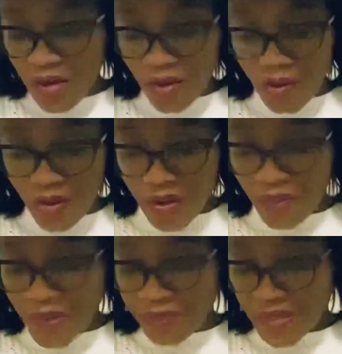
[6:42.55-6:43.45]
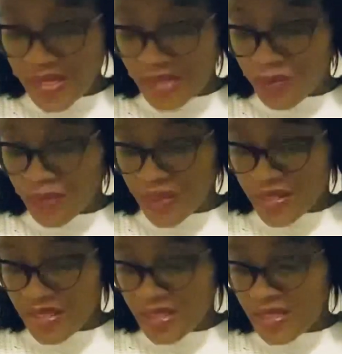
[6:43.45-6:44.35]
or 1%
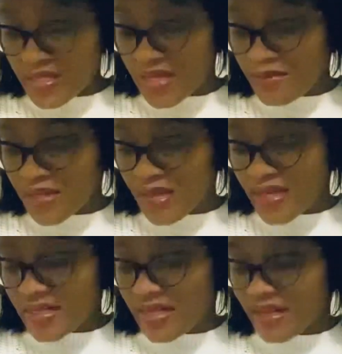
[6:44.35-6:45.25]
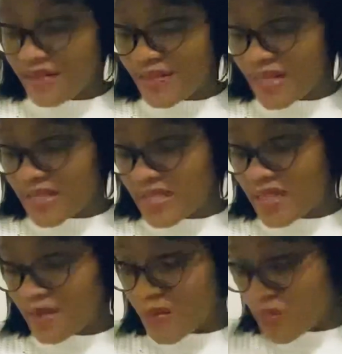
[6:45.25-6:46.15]
worse seems insignificant in
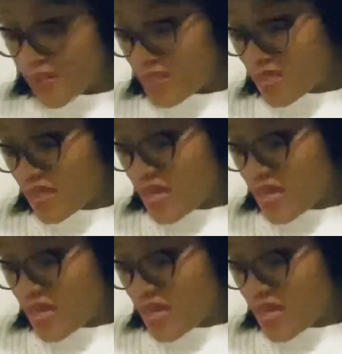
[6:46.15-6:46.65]
the moment,